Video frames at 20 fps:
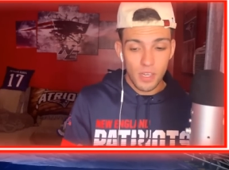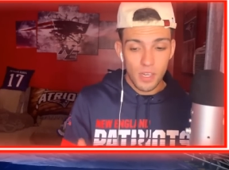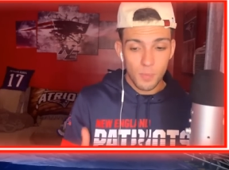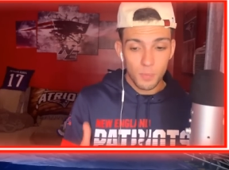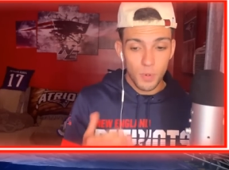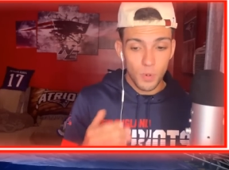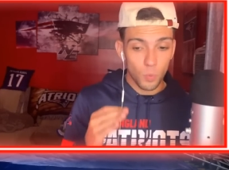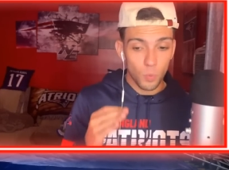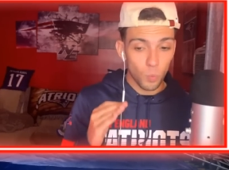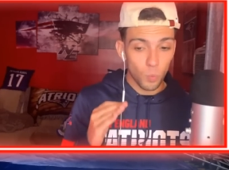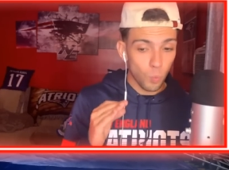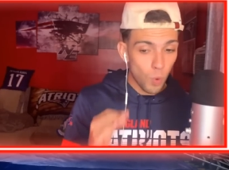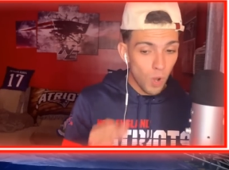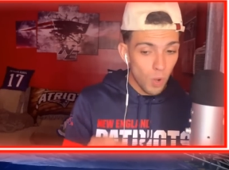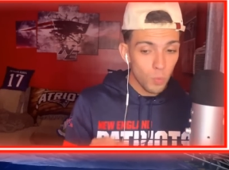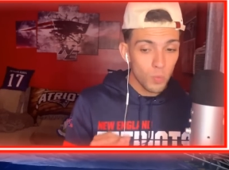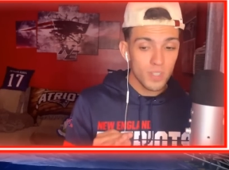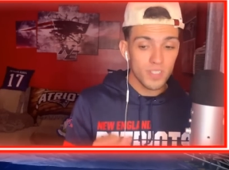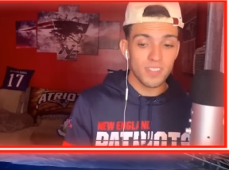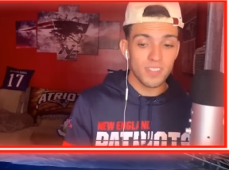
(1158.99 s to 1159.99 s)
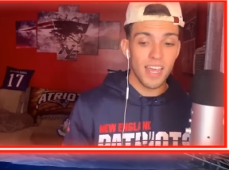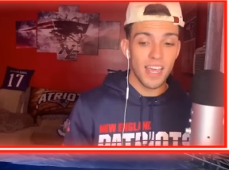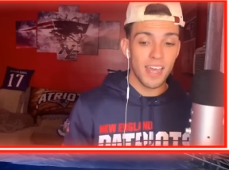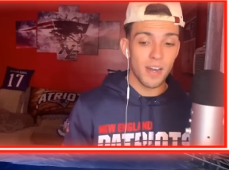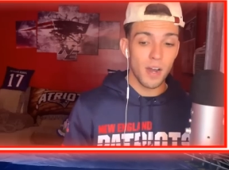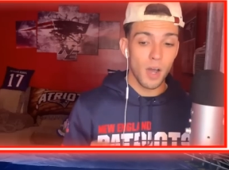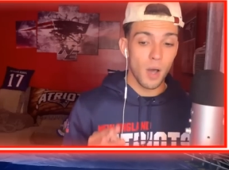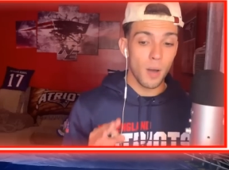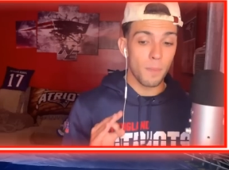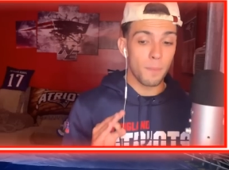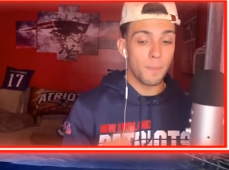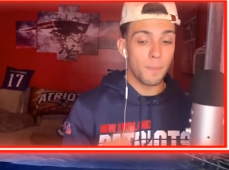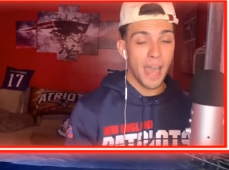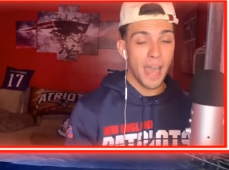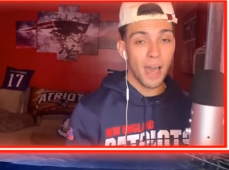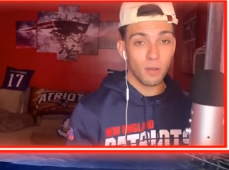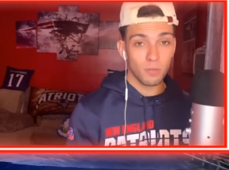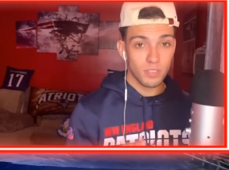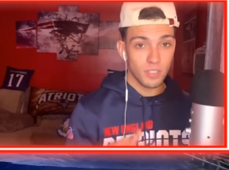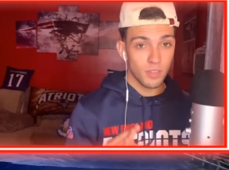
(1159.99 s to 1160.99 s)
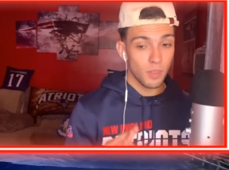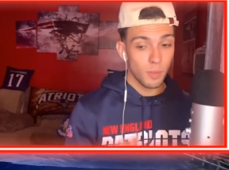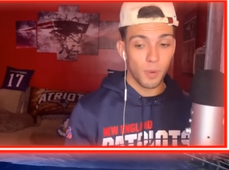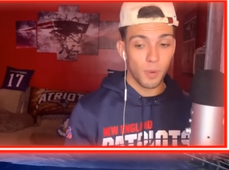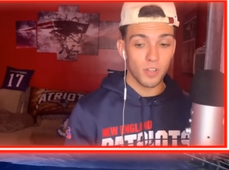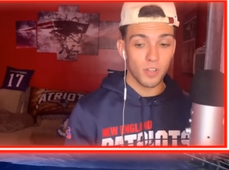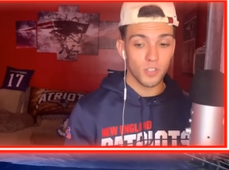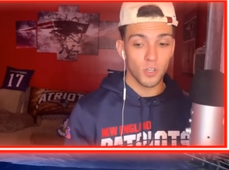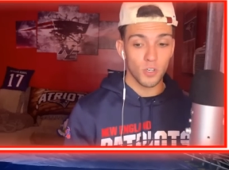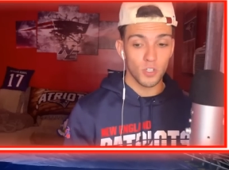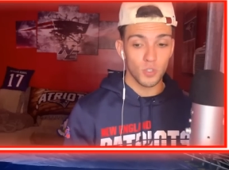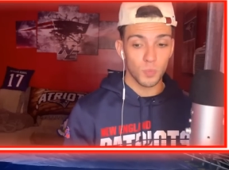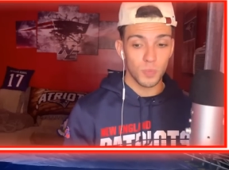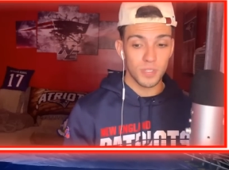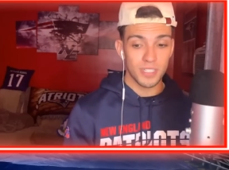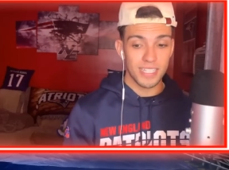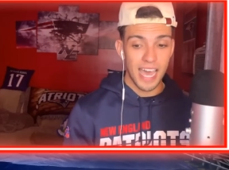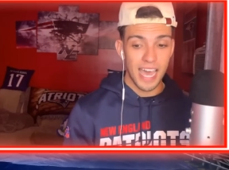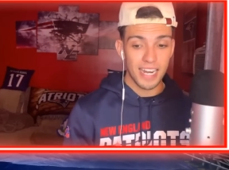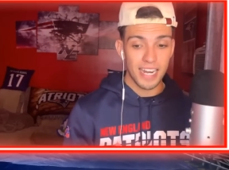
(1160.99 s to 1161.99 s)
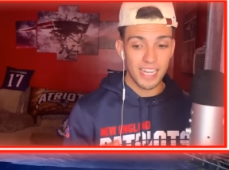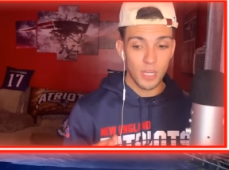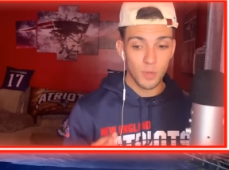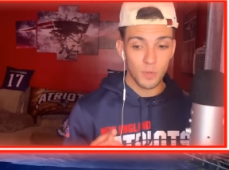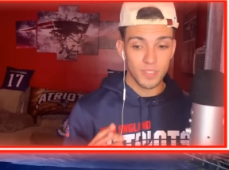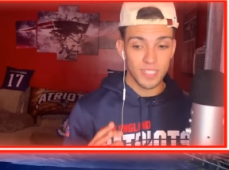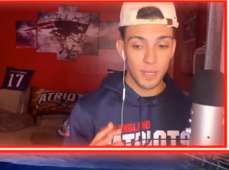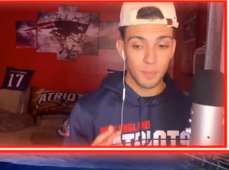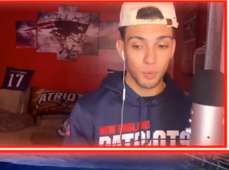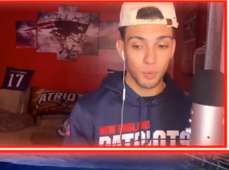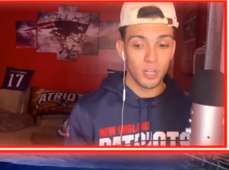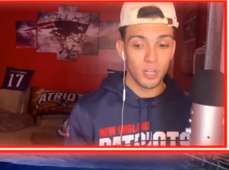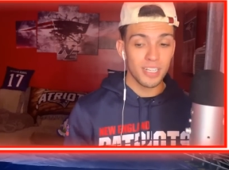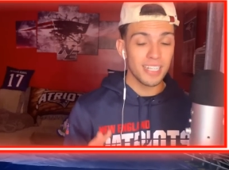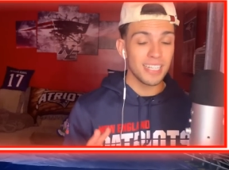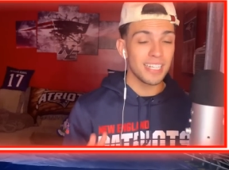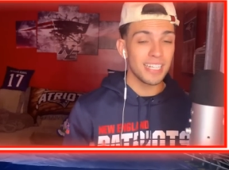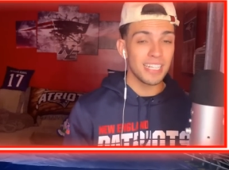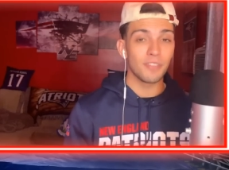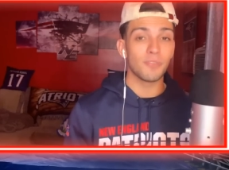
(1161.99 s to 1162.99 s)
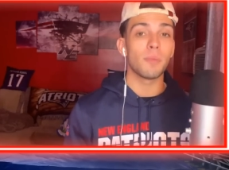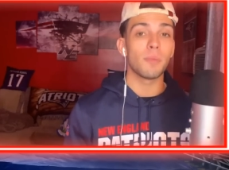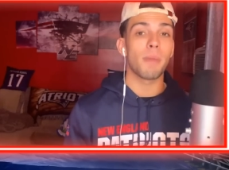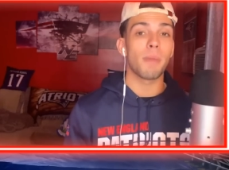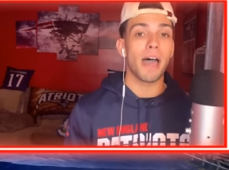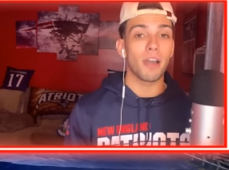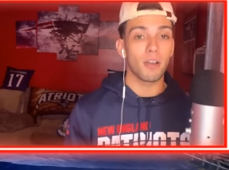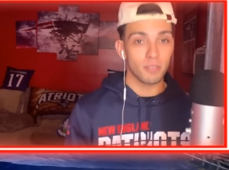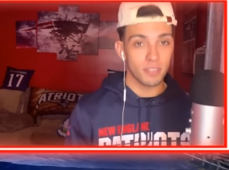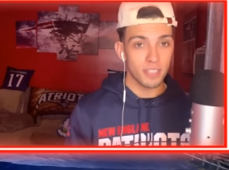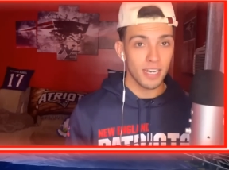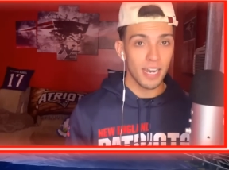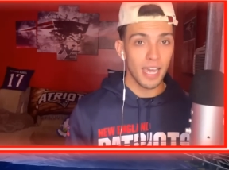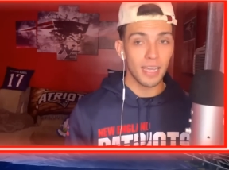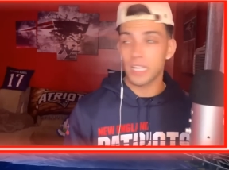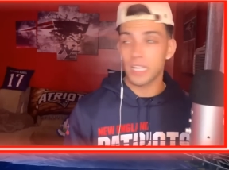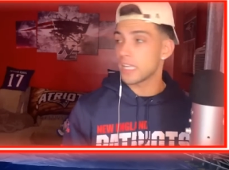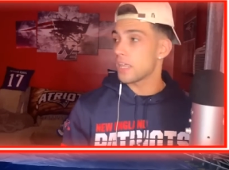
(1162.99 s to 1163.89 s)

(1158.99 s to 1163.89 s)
But what was said about the punters was that it was a pretty even battle today.